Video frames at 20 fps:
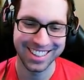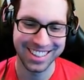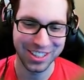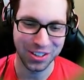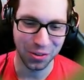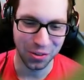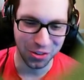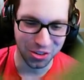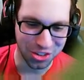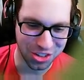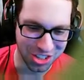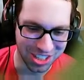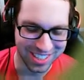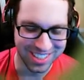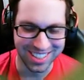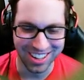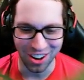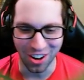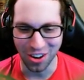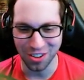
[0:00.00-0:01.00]
Gorgeous
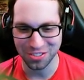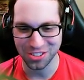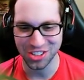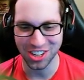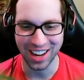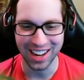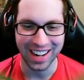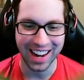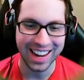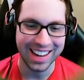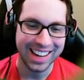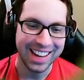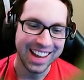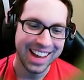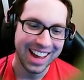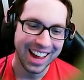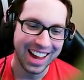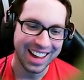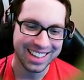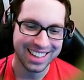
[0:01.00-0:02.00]
golf shot. I,
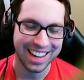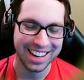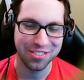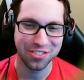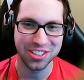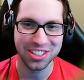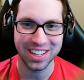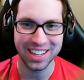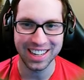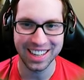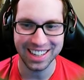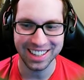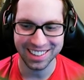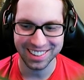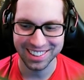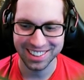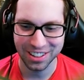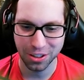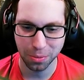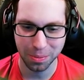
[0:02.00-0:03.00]
I thought it was going to hit a
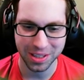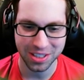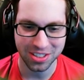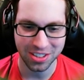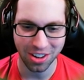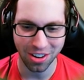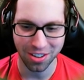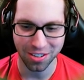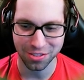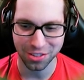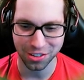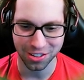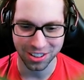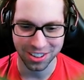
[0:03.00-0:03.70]
little bit softer. Oh,